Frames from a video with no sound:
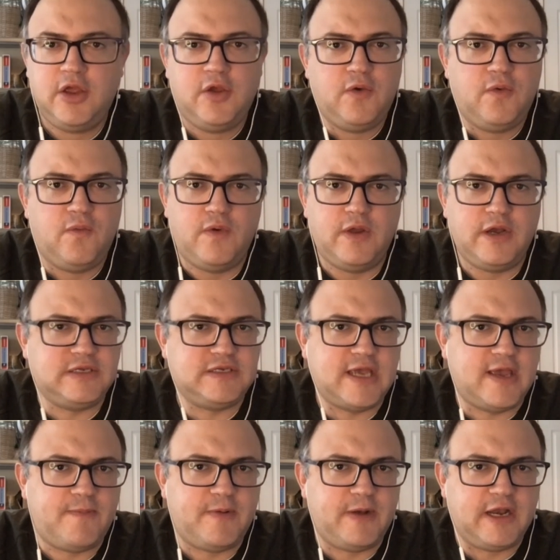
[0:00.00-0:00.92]
what is
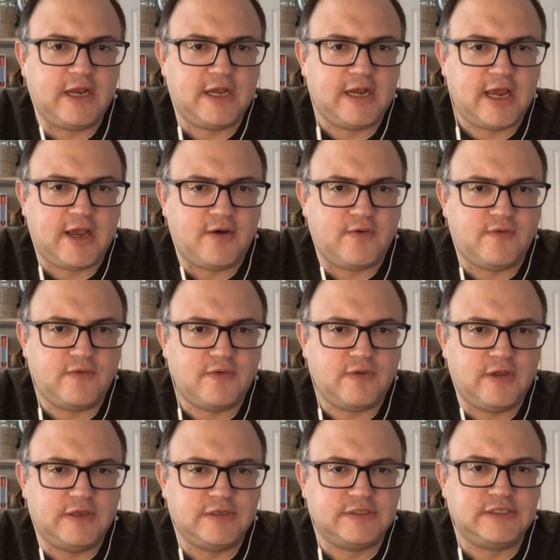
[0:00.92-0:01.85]
happening now
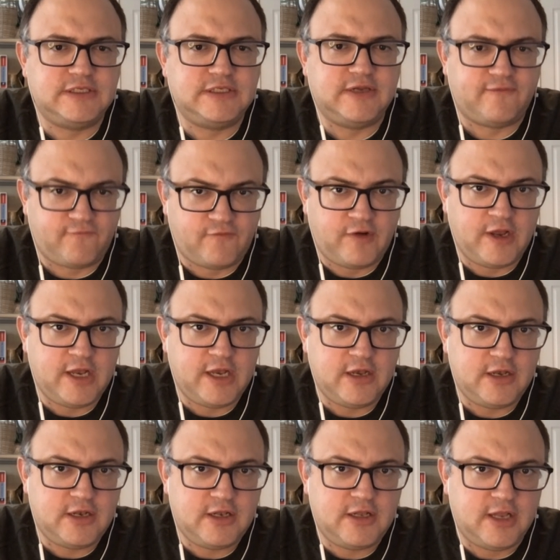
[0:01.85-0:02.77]
is different
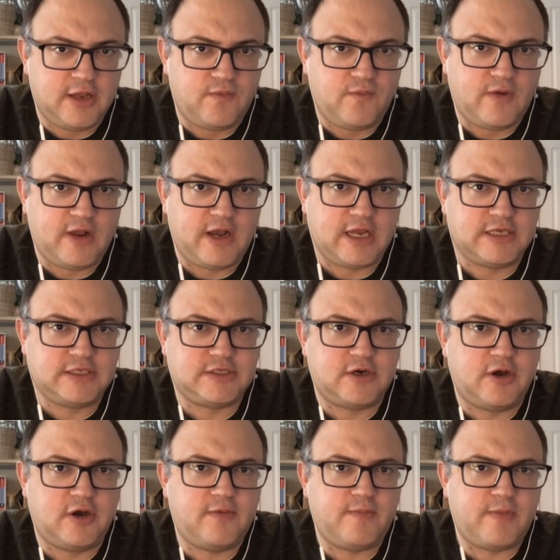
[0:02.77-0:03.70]
than when I
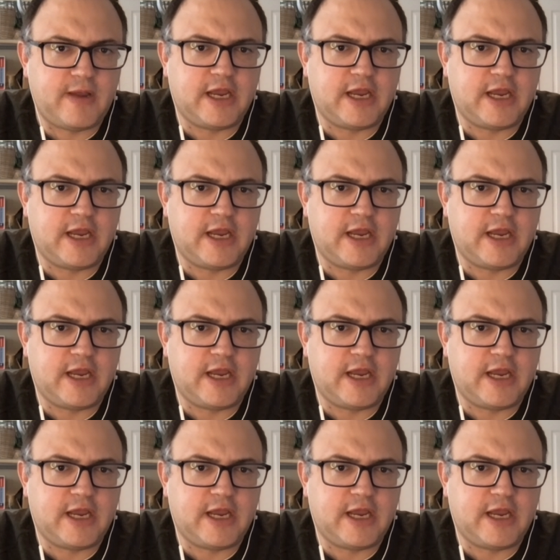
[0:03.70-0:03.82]
started my